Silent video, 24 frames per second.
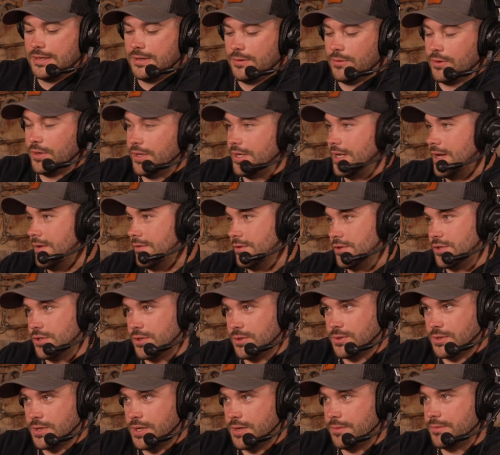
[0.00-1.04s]
Well, he never
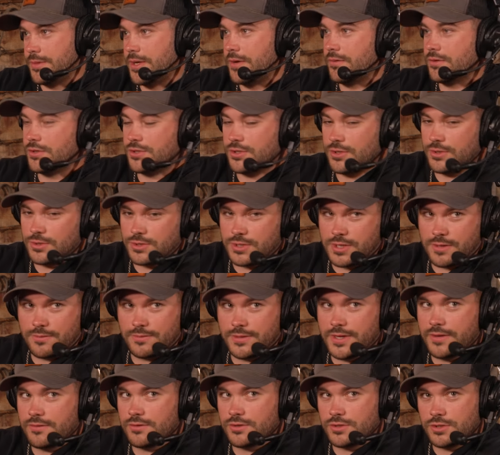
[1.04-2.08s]
shows up, never shows up,
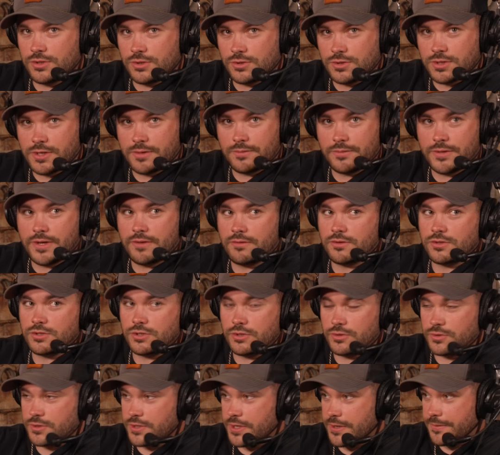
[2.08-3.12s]
never shows up, never
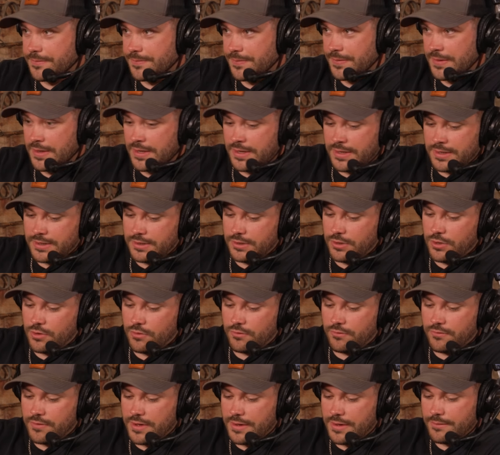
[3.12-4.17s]
shows up.
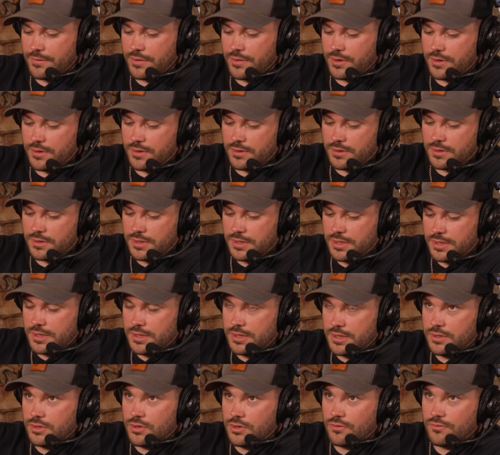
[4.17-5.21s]
November,
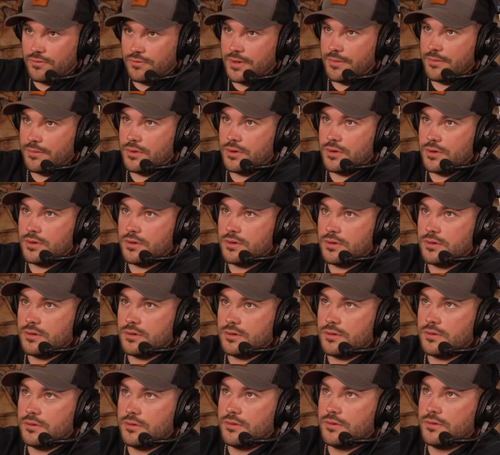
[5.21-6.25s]

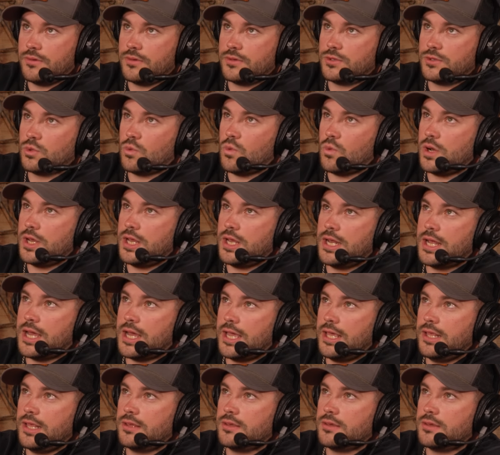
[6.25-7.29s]
November
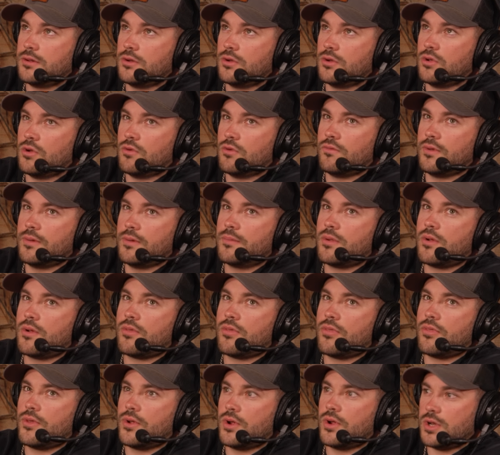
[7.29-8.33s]
29th or November
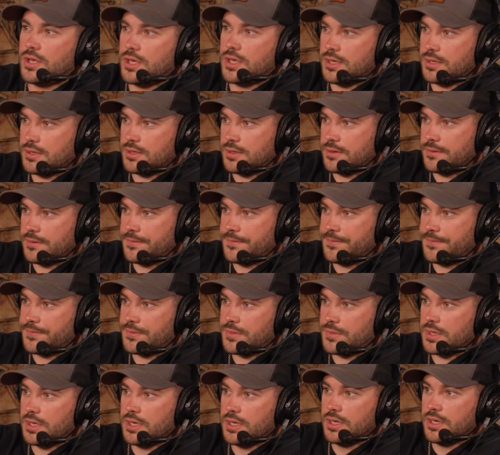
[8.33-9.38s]
30th.
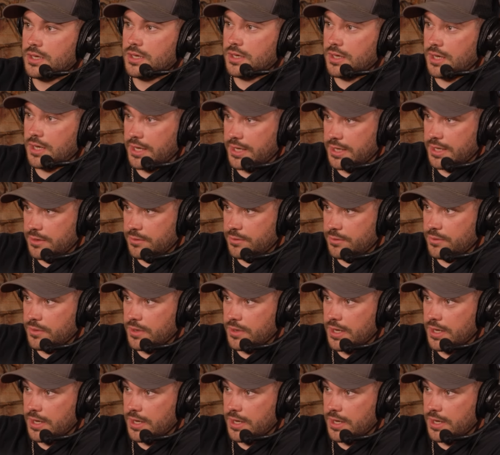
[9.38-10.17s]
I get it.